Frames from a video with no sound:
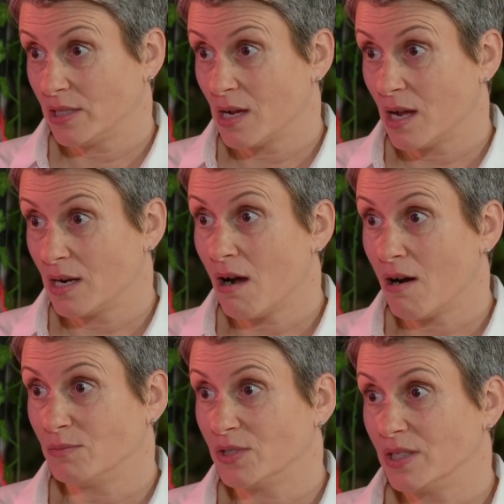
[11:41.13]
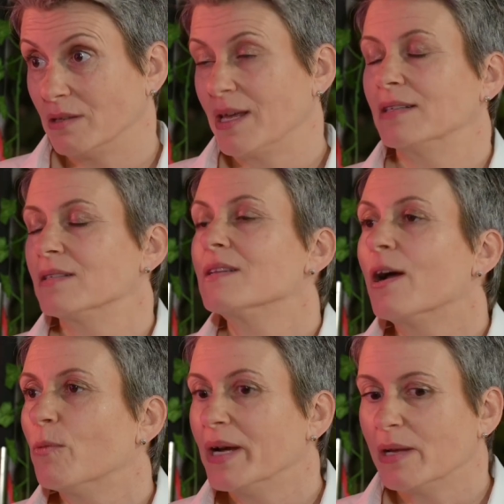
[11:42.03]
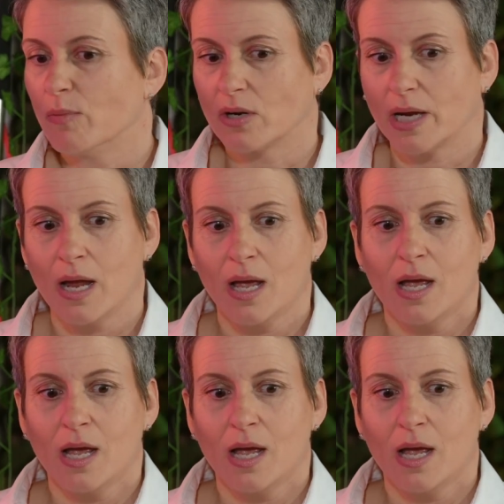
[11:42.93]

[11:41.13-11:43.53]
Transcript: and harmed, and that doesn't help anybody.